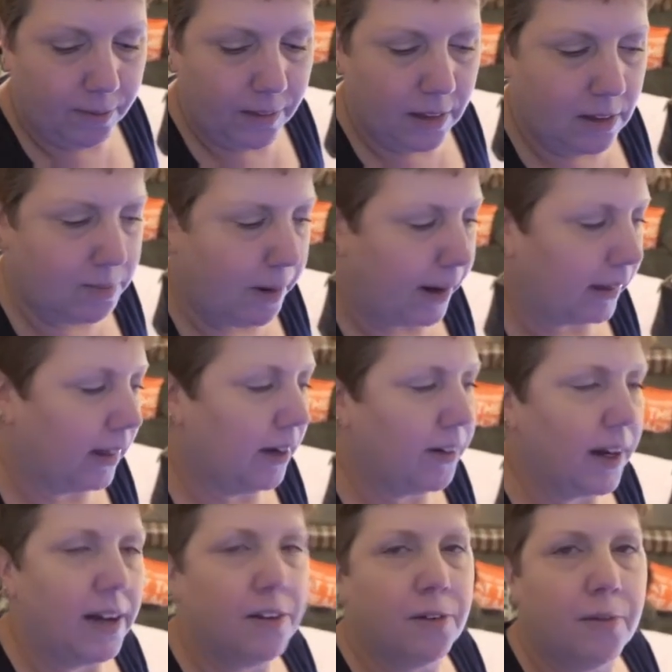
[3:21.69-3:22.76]
He's back there
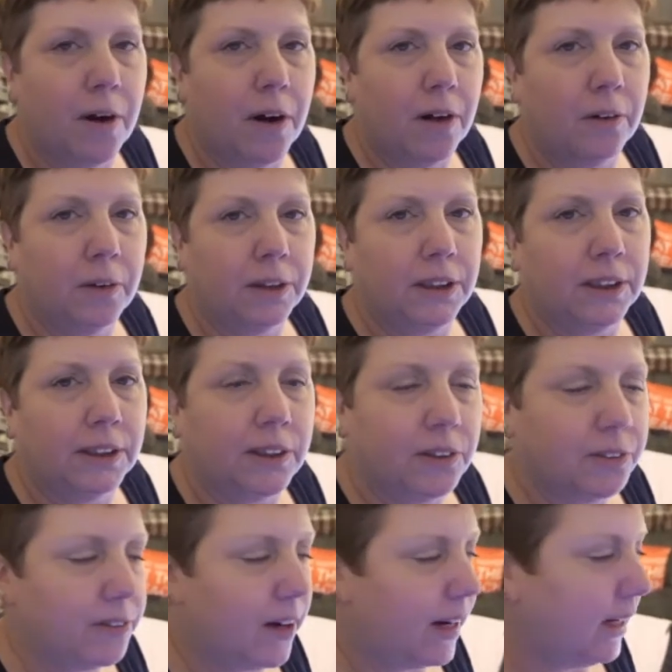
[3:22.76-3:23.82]
again tomorrow, which is
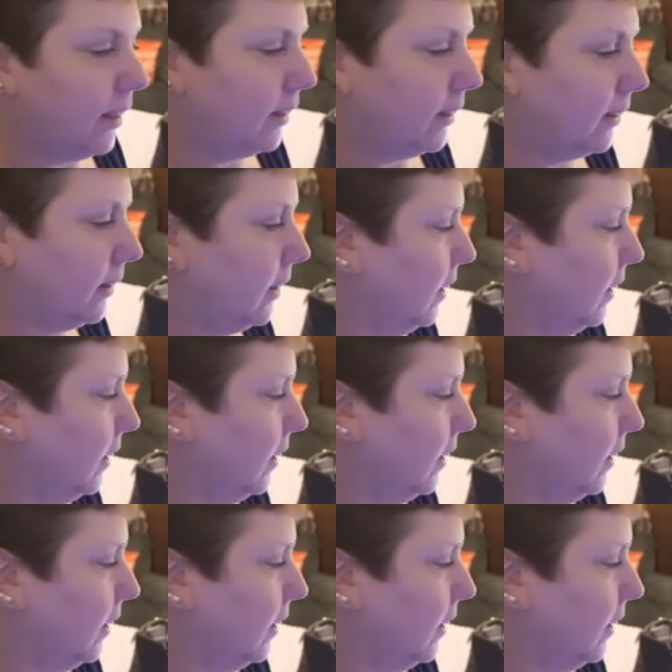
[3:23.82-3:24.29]
great.